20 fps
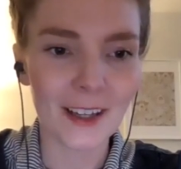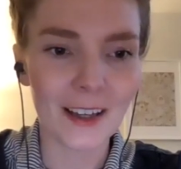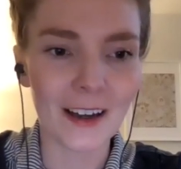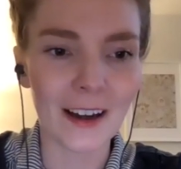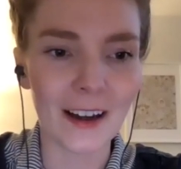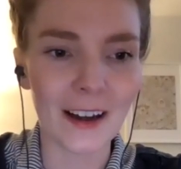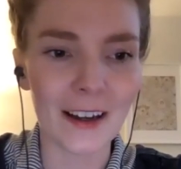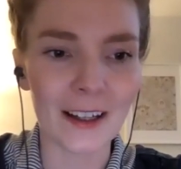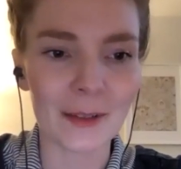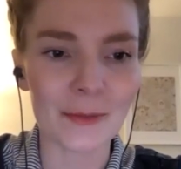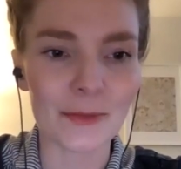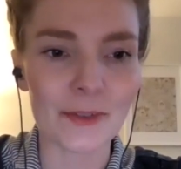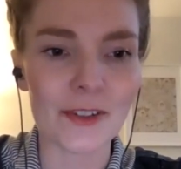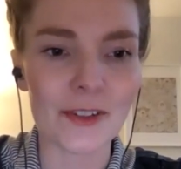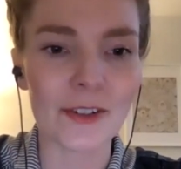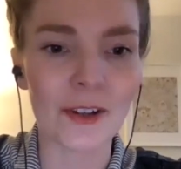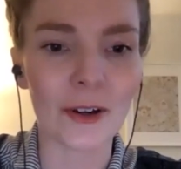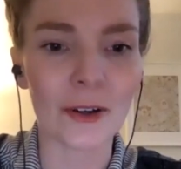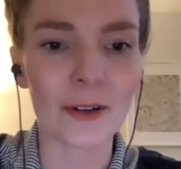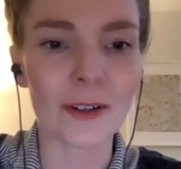I am
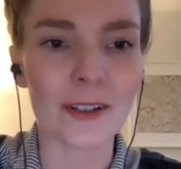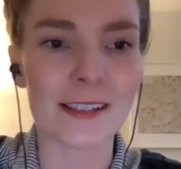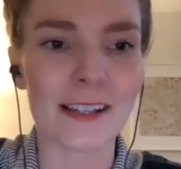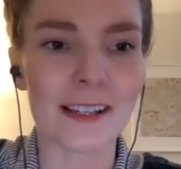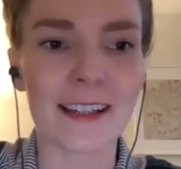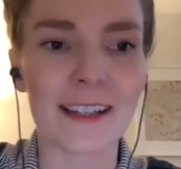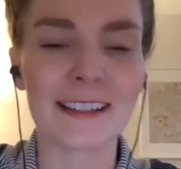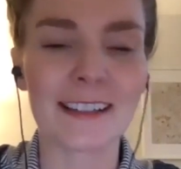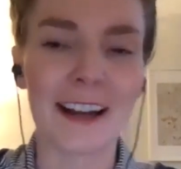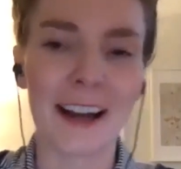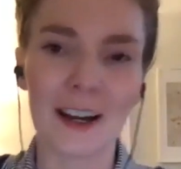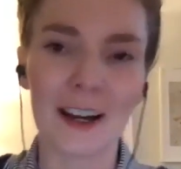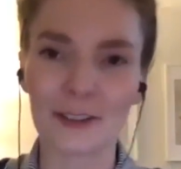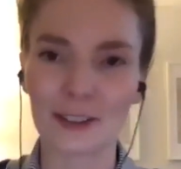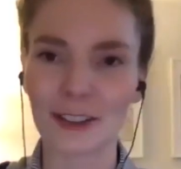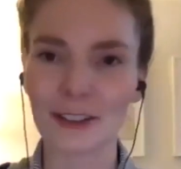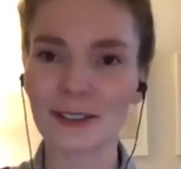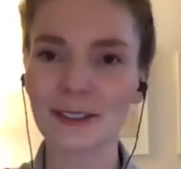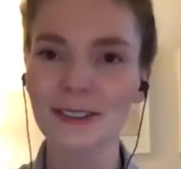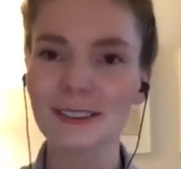so excited to have
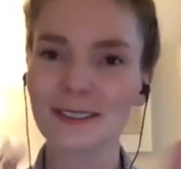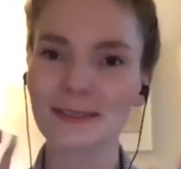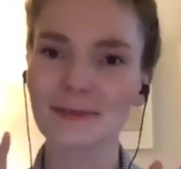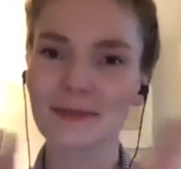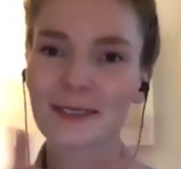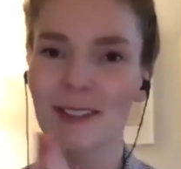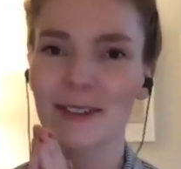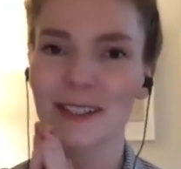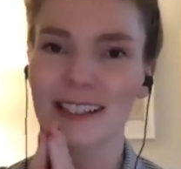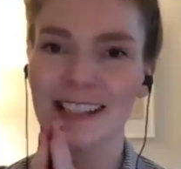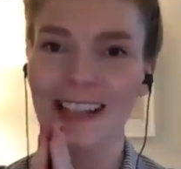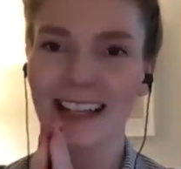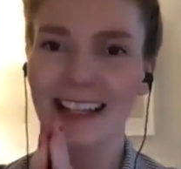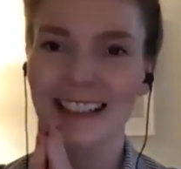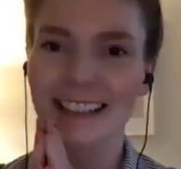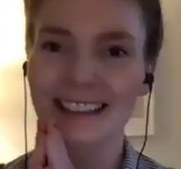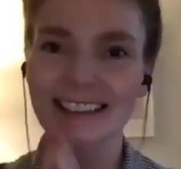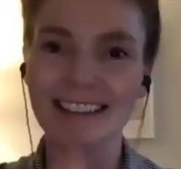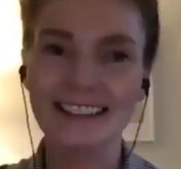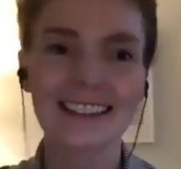you. So
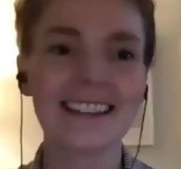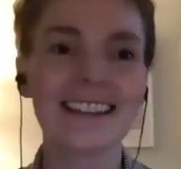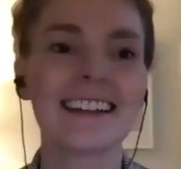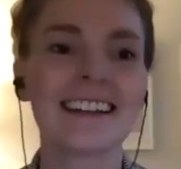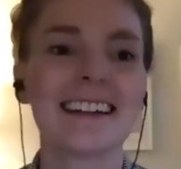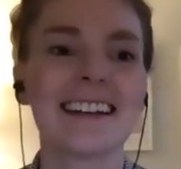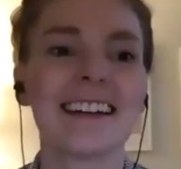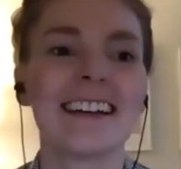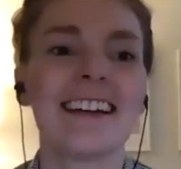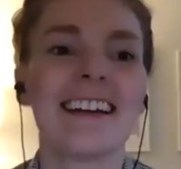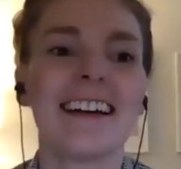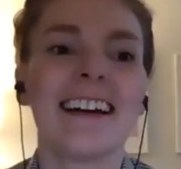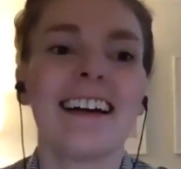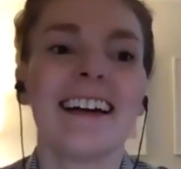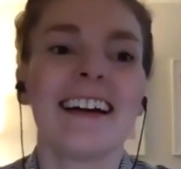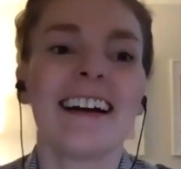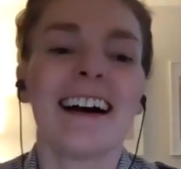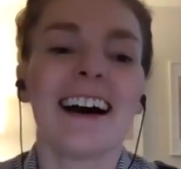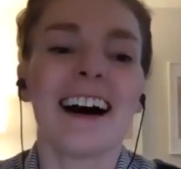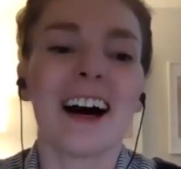excited.
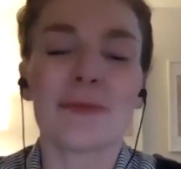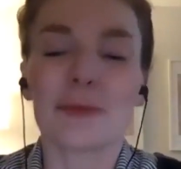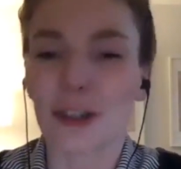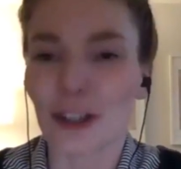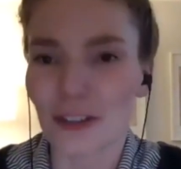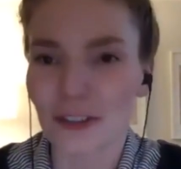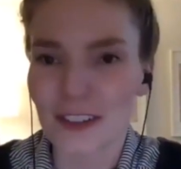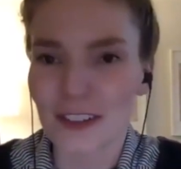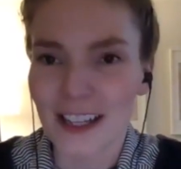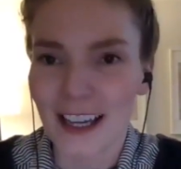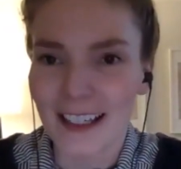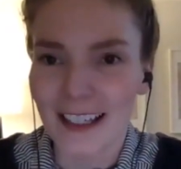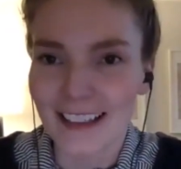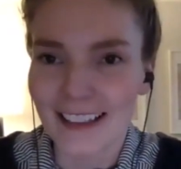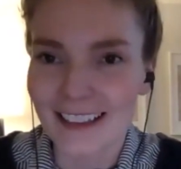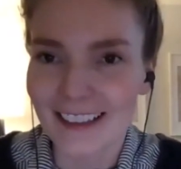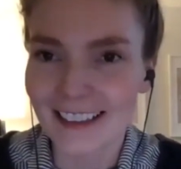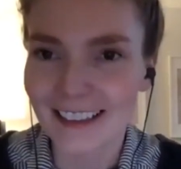I'm nerve-sighted.